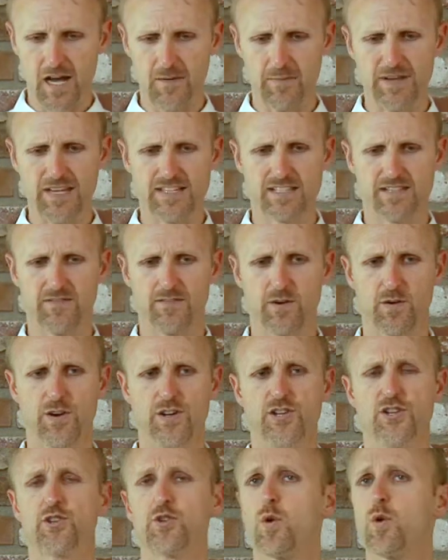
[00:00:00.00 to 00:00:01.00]
It's a very
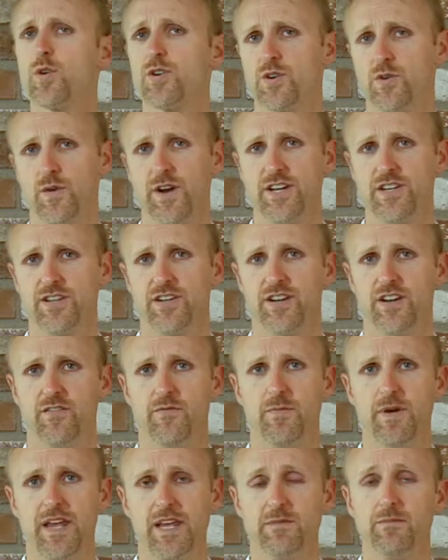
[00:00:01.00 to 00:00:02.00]
short duration
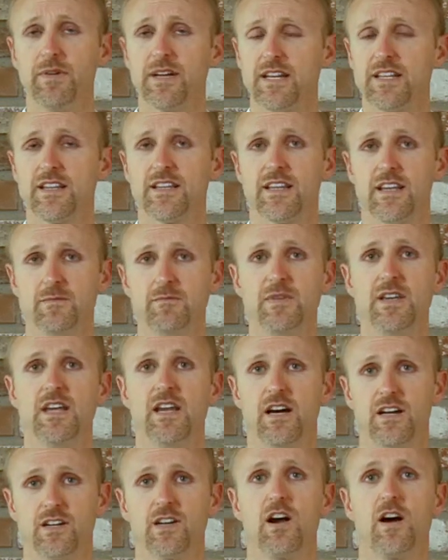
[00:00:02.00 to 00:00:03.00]
of pain, but it can be
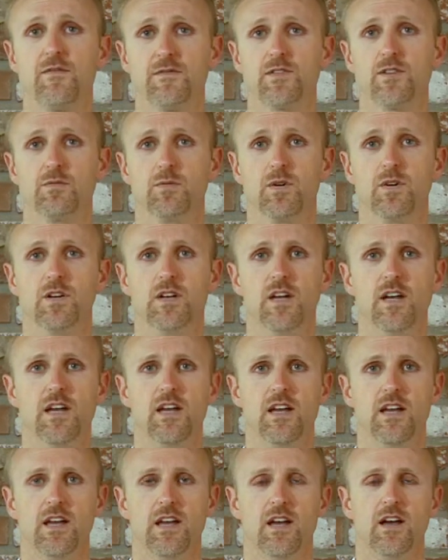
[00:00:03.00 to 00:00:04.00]
uncomfortable.
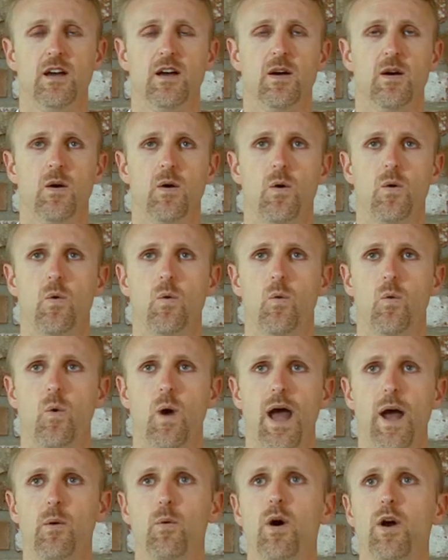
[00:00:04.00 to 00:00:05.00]

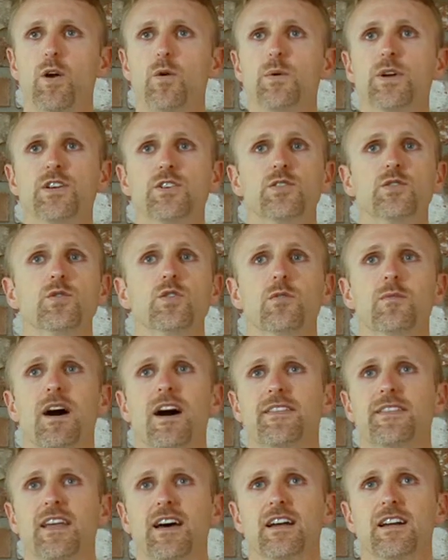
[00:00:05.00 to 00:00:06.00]
What can we do
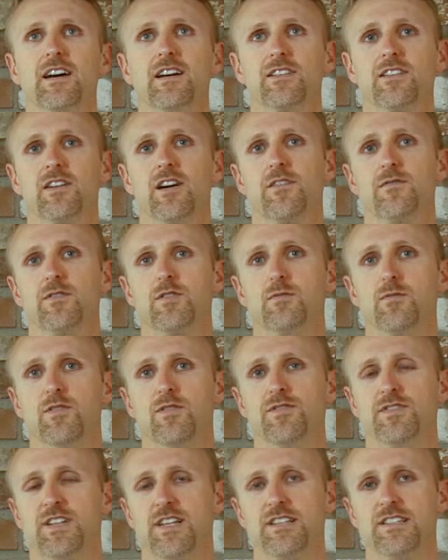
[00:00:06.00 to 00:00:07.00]
about that uncomfortable
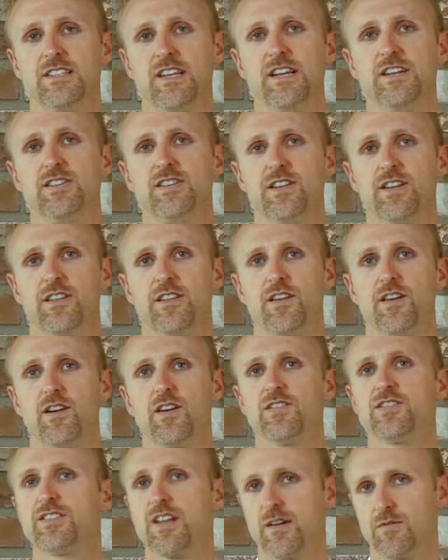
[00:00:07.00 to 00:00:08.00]
sensation? There
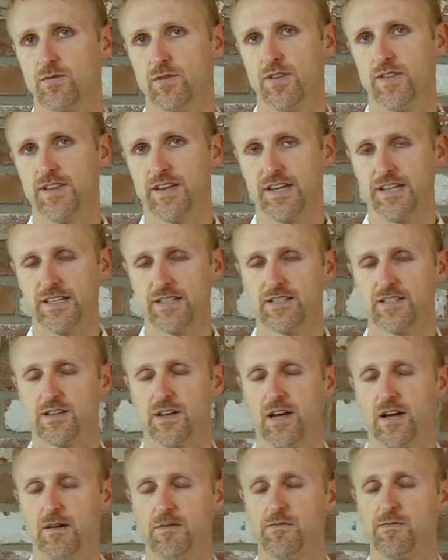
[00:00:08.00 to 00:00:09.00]
are several things.
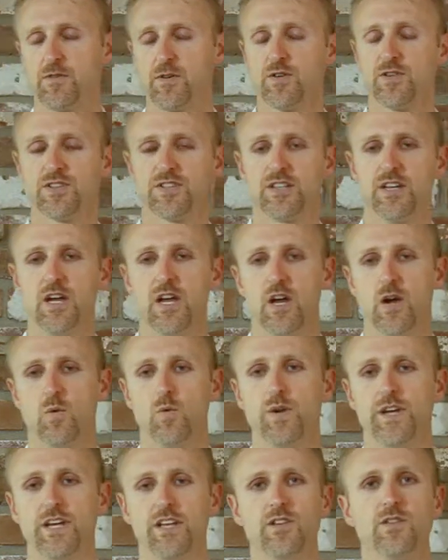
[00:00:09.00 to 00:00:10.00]
First,
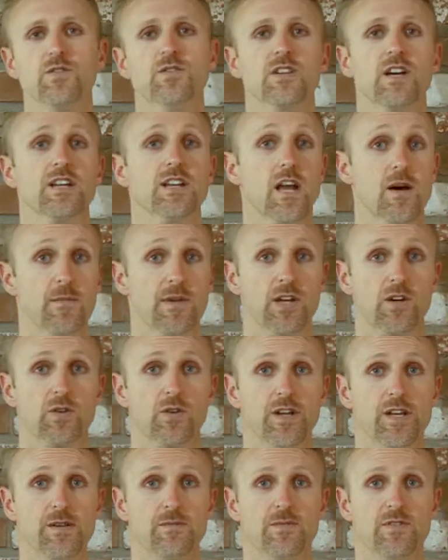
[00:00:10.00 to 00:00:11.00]
we can use a numbing
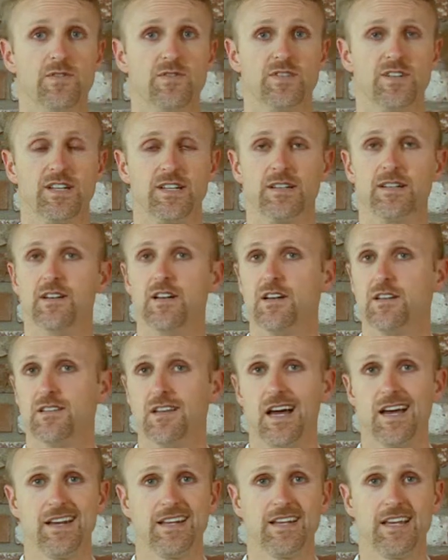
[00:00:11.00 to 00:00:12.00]
cream using
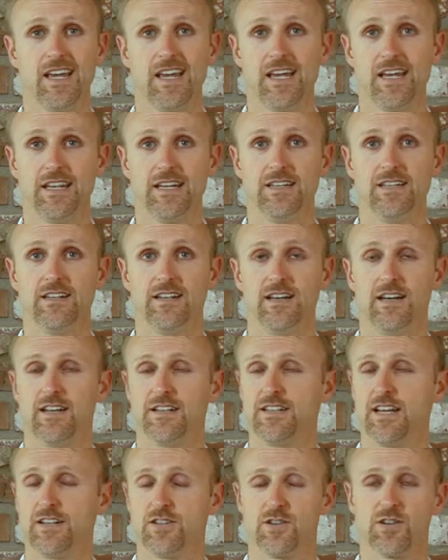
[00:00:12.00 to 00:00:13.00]
lidocaine,
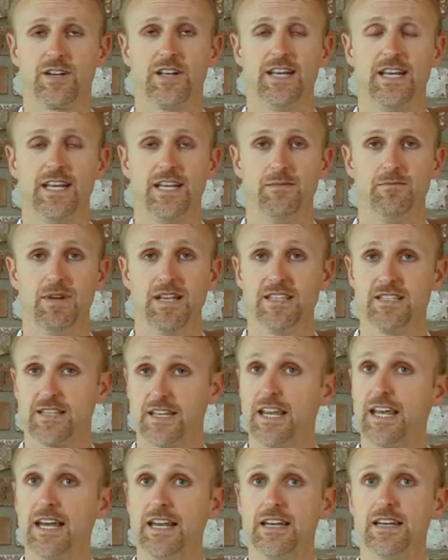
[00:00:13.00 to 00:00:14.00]
tetracaine,
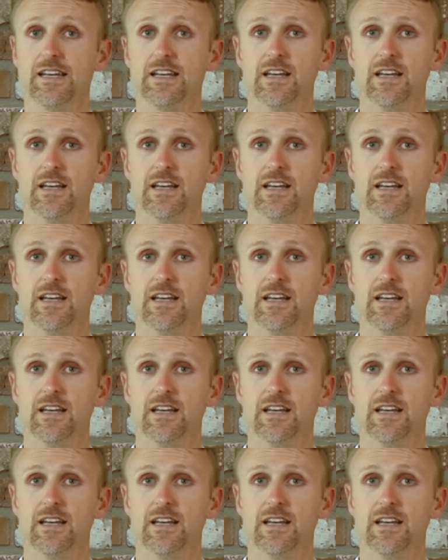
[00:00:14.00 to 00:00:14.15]
benzocaine.